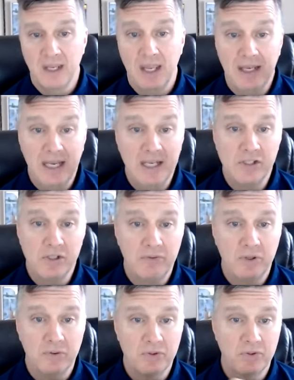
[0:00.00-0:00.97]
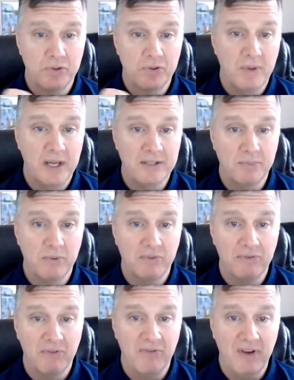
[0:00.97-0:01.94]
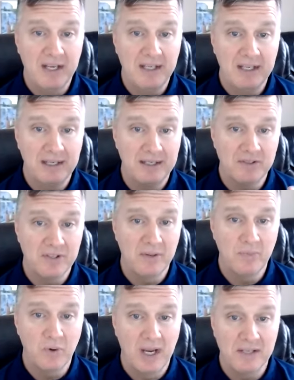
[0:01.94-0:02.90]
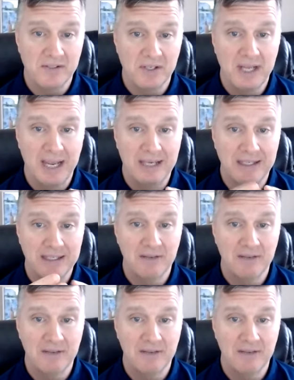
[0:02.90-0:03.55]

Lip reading: And each of you is responsible for finding and summarizing a